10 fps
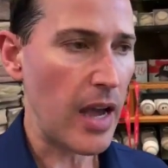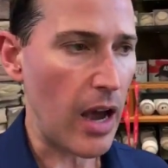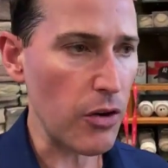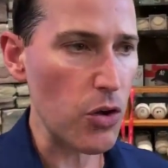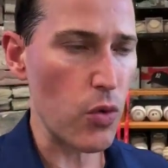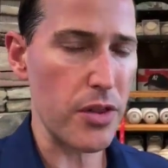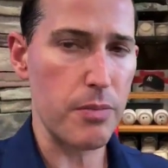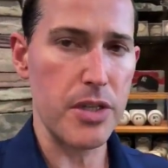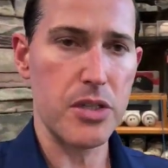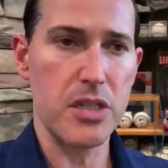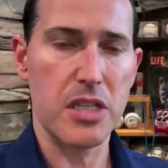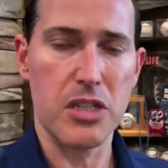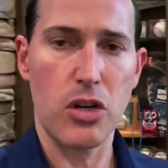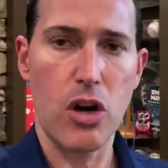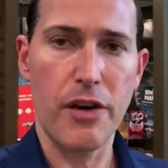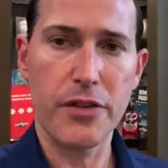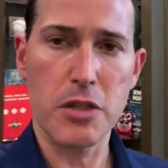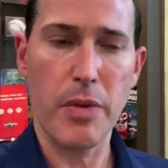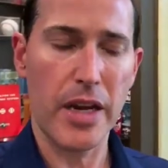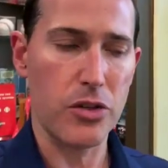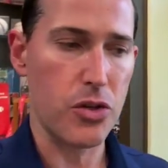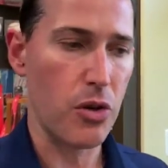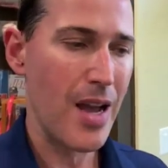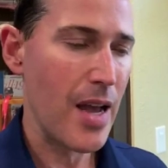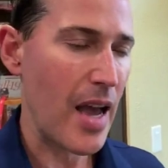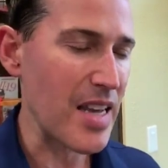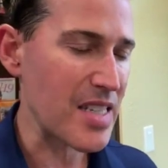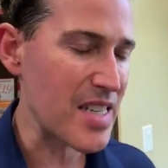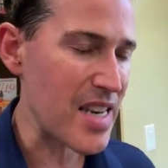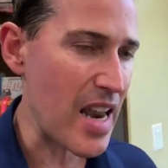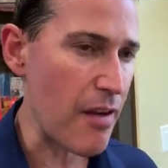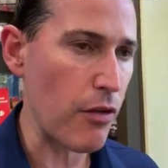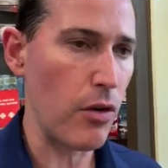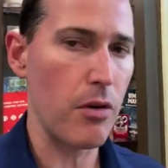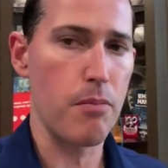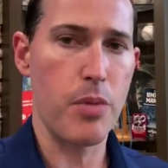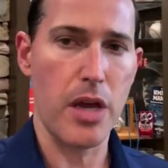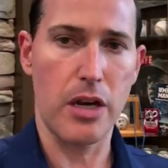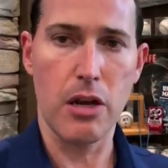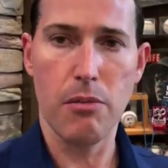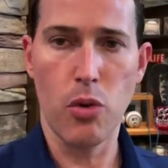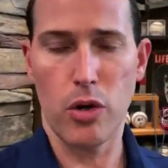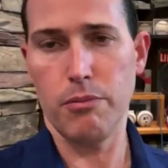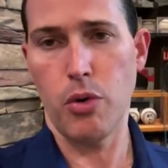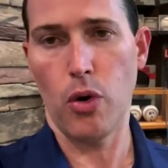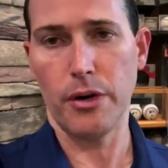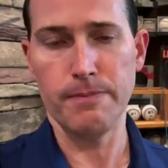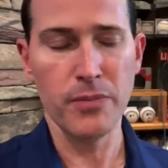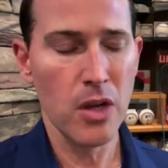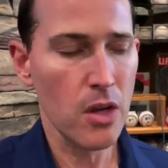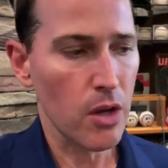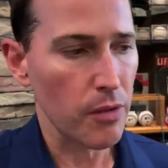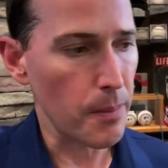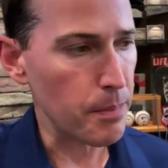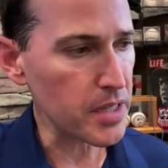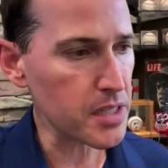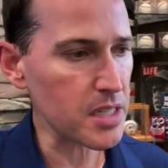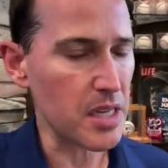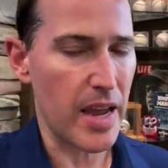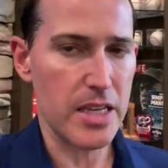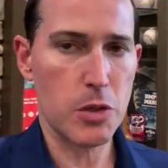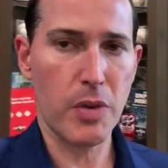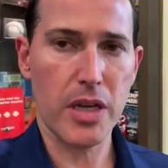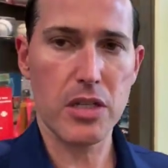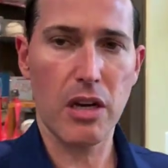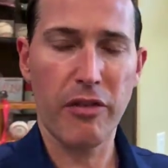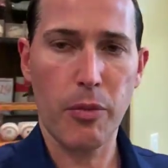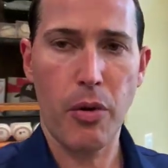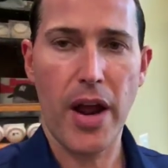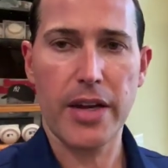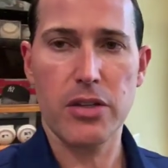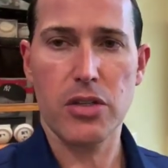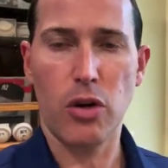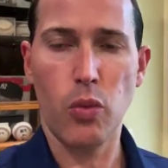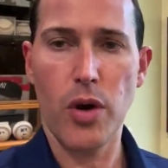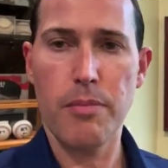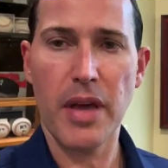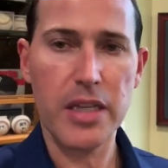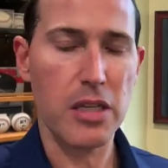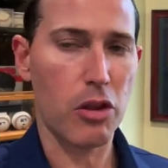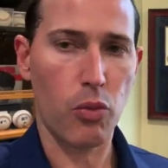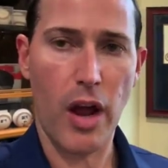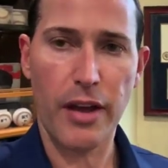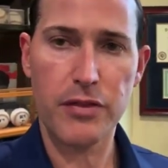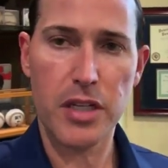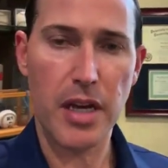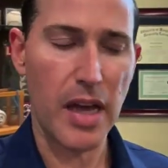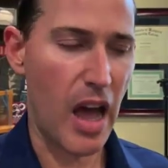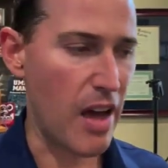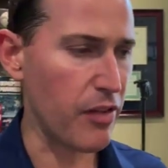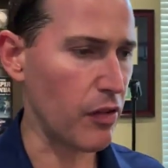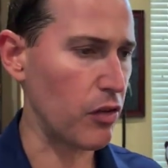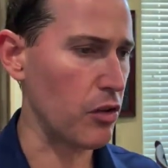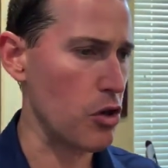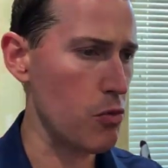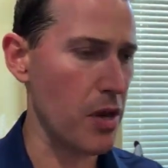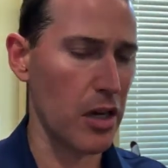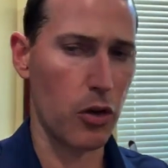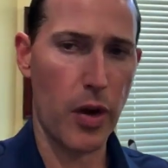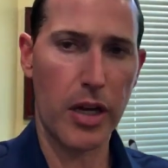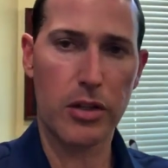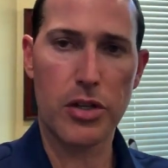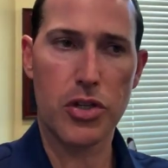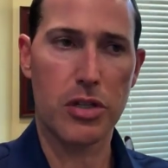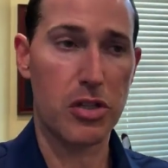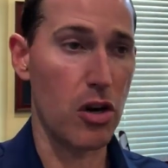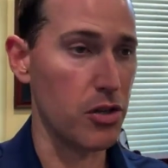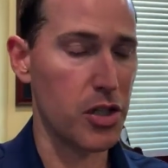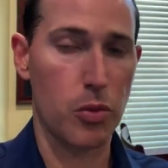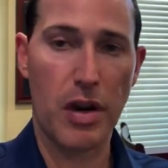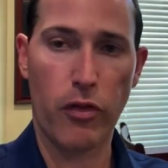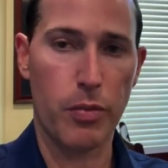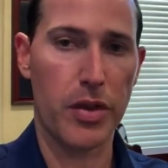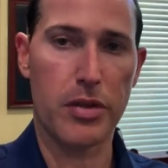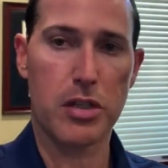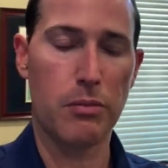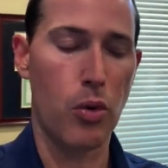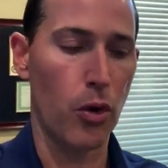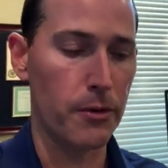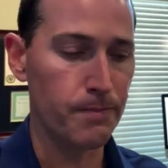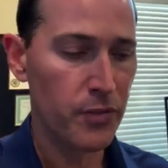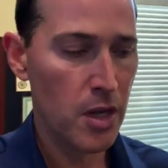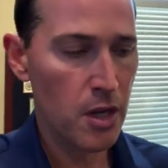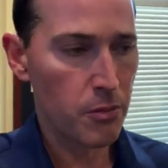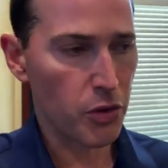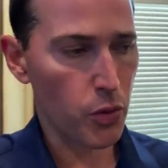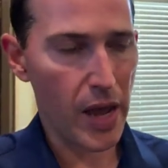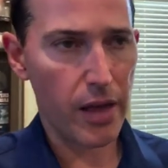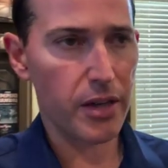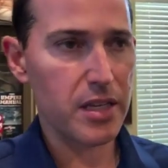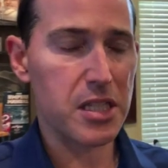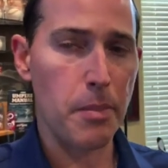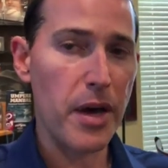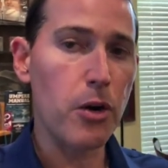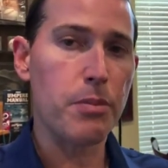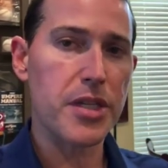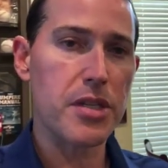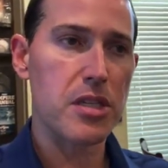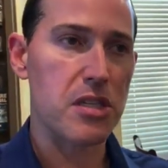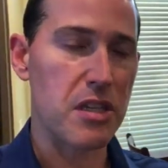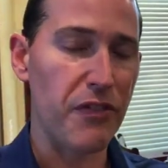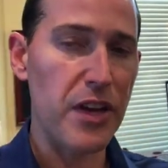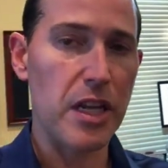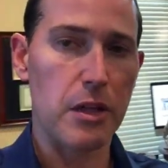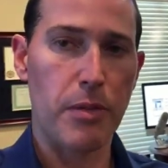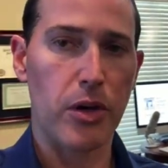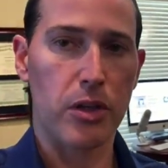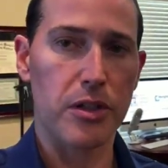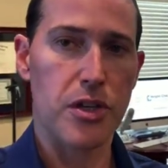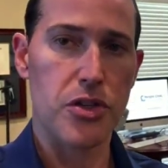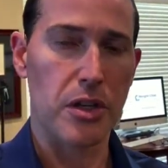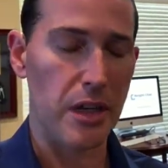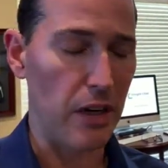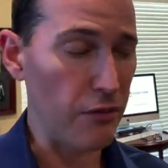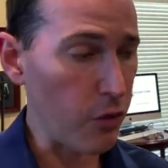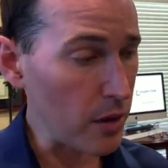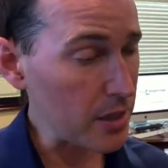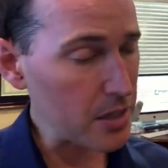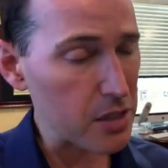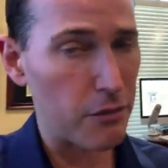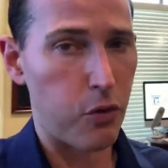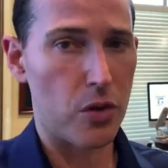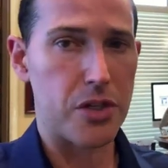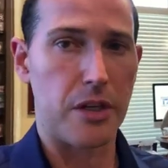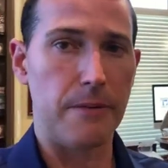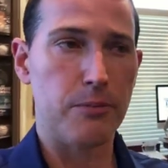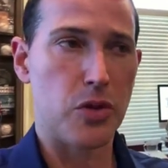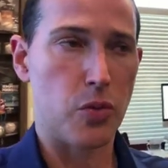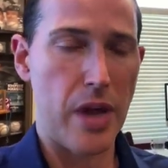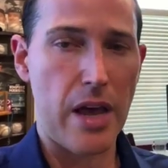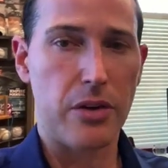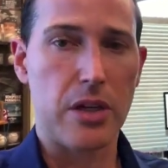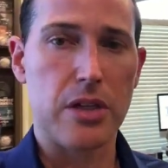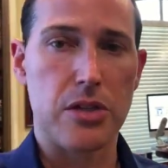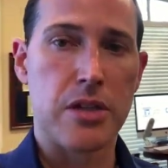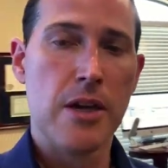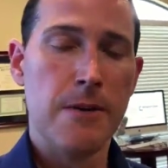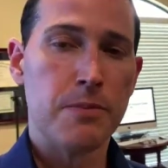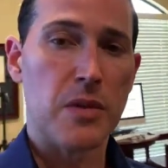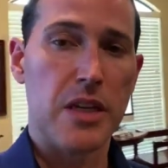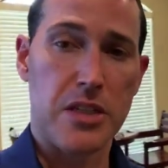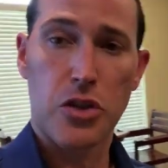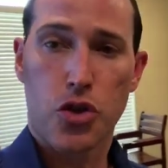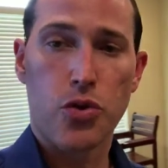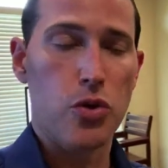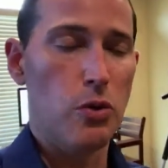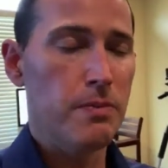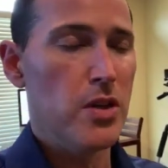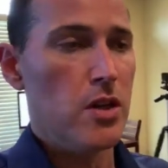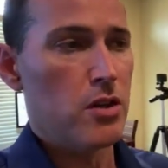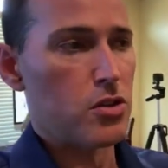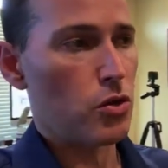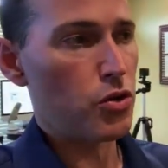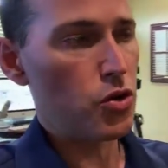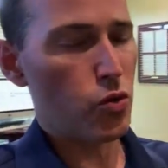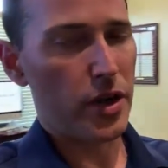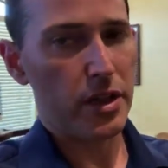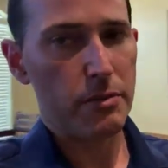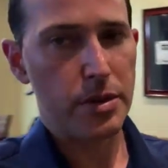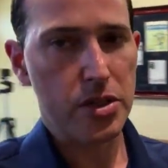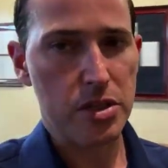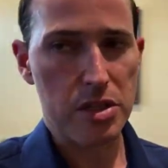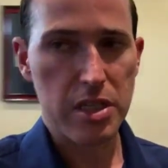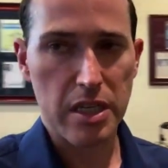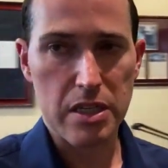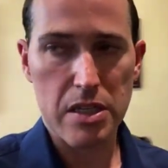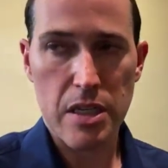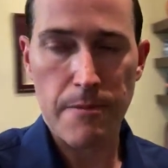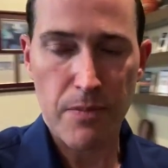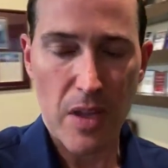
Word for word: how you run the business as an office manager has never been more important. The business aspects of a practice are what makes it thrive today. Obviously, you being a great clinician has also never been this important. But the reality is the better business is defeating the better clinician. And it is unfortunate, but the reality is, is it's true. So you running the business is